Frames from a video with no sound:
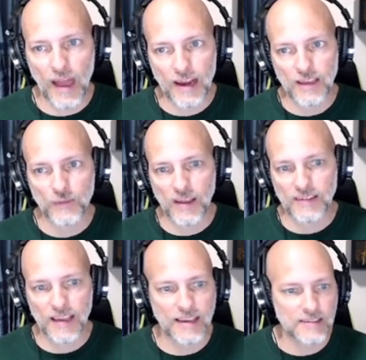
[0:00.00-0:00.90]
is
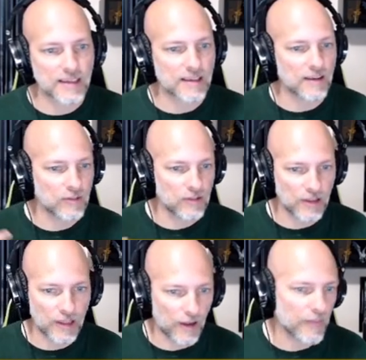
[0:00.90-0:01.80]
fantastic.
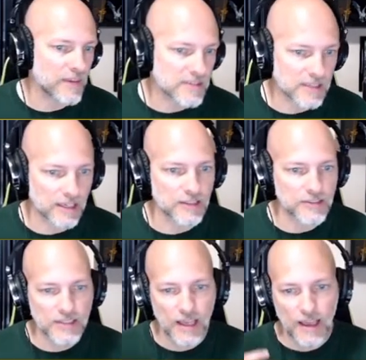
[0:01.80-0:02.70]
Look at all these skills.